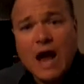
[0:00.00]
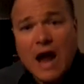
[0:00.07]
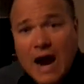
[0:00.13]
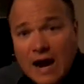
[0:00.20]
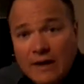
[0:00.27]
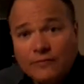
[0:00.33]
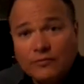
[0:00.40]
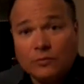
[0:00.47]

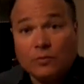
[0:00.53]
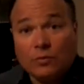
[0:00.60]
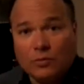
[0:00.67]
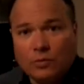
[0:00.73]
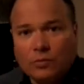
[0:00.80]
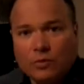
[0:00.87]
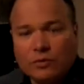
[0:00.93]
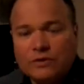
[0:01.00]
after
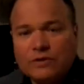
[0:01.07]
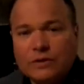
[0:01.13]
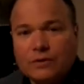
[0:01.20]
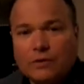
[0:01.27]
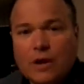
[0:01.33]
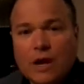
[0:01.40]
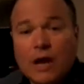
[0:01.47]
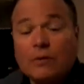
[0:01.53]
World War
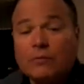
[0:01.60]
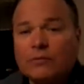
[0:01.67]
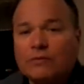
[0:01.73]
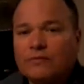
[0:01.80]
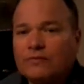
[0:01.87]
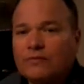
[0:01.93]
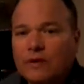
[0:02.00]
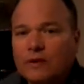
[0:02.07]
II and was
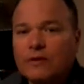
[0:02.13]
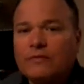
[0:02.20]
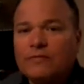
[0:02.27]
very,